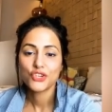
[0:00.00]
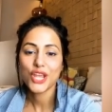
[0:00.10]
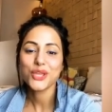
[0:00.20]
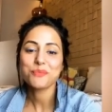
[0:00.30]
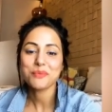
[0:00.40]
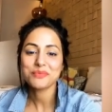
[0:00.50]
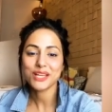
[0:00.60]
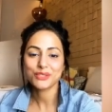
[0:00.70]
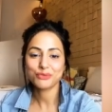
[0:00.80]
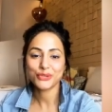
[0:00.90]
Share your mom
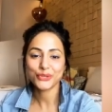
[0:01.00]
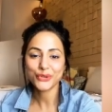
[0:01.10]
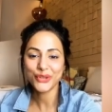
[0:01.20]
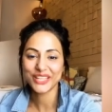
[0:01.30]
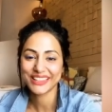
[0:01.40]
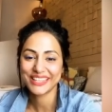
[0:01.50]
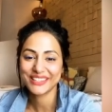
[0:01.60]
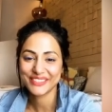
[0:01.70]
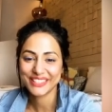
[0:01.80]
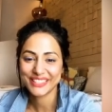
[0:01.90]
dad's video.
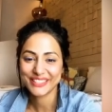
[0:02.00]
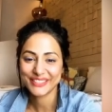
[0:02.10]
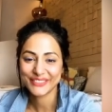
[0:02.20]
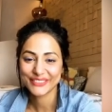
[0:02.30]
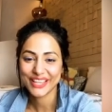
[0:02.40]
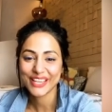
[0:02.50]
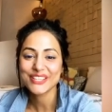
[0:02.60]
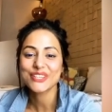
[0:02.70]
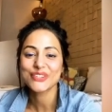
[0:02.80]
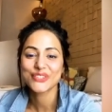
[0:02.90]
They're really cute.
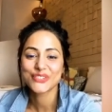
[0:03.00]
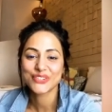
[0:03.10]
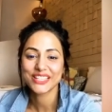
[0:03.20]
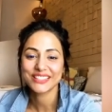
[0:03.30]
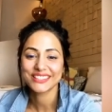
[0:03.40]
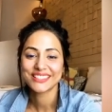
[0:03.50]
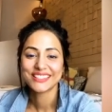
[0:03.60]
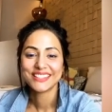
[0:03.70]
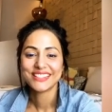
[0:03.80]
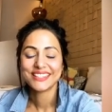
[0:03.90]
Thank you, Nusrat.
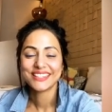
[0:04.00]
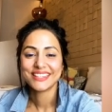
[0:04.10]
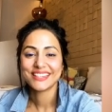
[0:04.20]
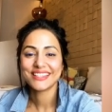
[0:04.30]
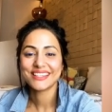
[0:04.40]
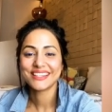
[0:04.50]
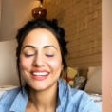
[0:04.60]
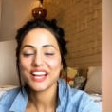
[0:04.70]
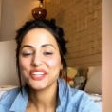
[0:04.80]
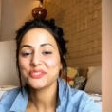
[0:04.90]

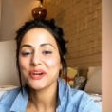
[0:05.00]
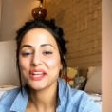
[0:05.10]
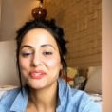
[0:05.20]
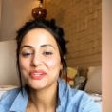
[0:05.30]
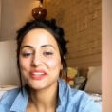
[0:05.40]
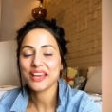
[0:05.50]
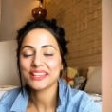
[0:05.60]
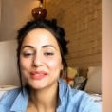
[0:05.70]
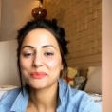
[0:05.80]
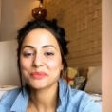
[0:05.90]
I
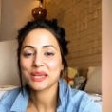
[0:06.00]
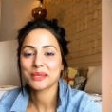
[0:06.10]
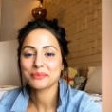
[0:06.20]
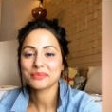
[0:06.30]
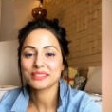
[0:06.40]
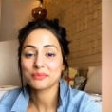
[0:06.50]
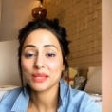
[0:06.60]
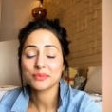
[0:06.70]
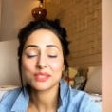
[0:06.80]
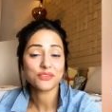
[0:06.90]
try sometimes.
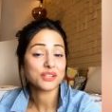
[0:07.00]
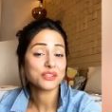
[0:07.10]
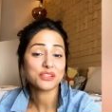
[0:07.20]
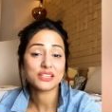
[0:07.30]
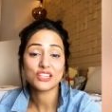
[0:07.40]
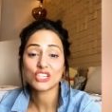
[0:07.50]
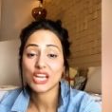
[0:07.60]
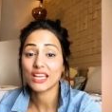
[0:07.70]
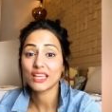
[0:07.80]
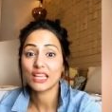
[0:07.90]
Sometimes they feel really
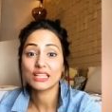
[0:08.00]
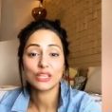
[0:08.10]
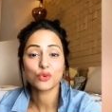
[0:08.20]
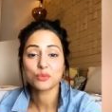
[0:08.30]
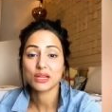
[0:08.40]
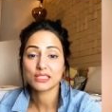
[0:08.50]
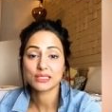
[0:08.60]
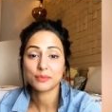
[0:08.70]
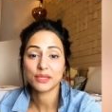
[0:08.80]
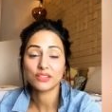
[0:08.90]
shy and they don't
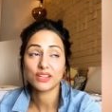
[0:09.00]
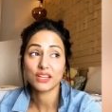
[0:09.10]
participate.